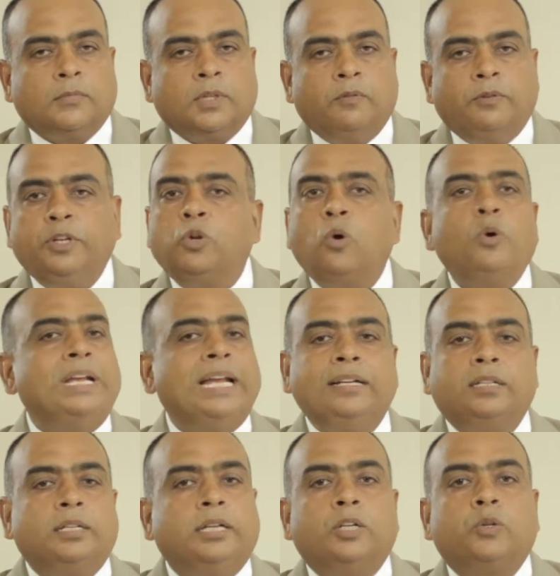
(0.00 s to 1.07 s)
We don't
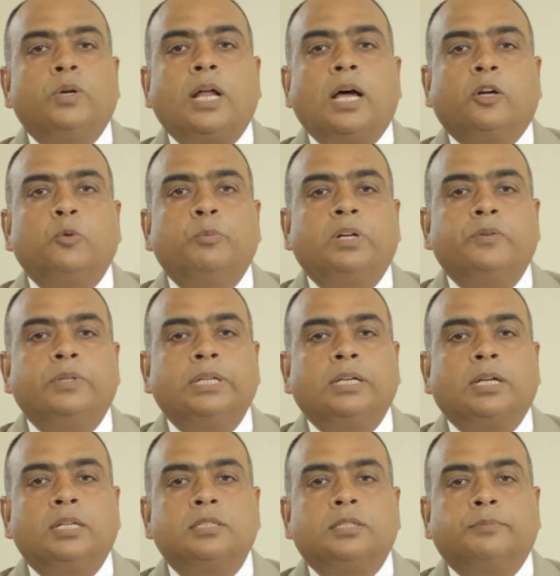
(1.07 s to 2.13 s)
enter into an argument with the
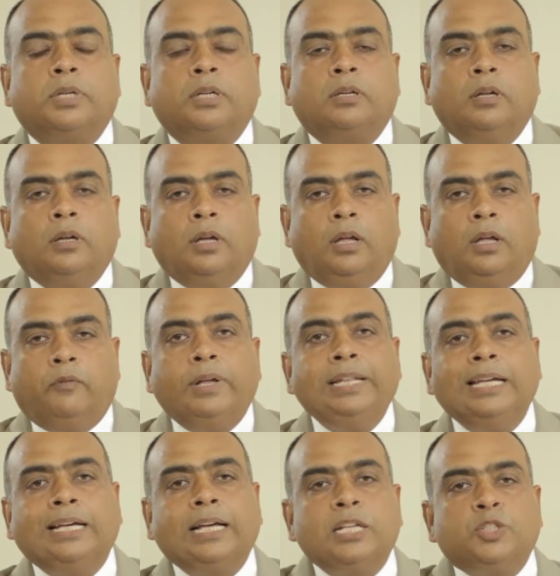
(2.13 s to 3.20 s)
customer. When
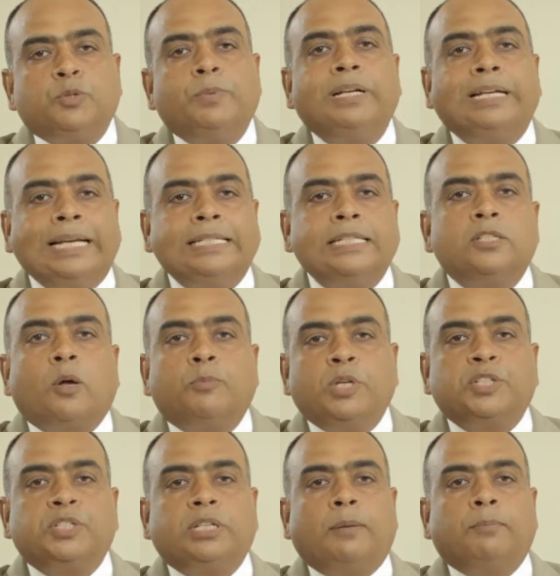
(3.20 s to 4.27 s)
the customer raises
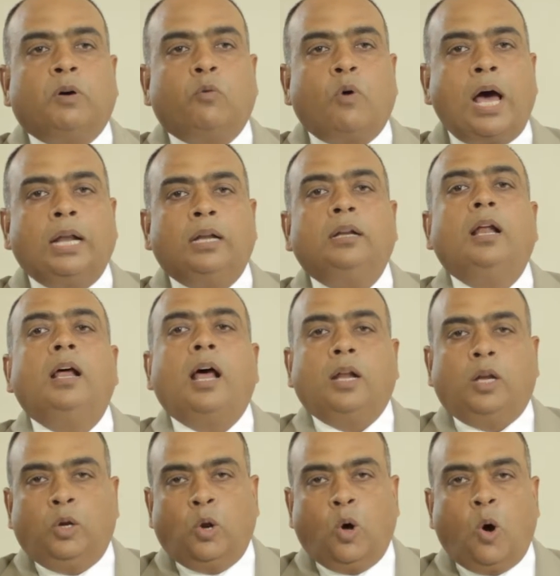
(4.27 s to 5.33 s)
objection number one,
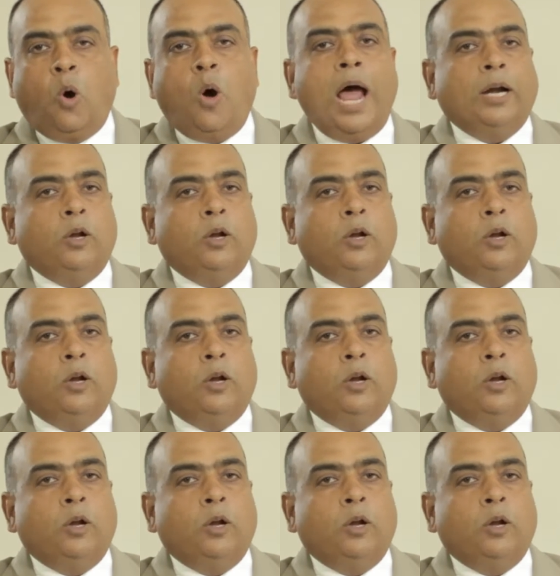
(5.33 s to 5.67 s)
no, I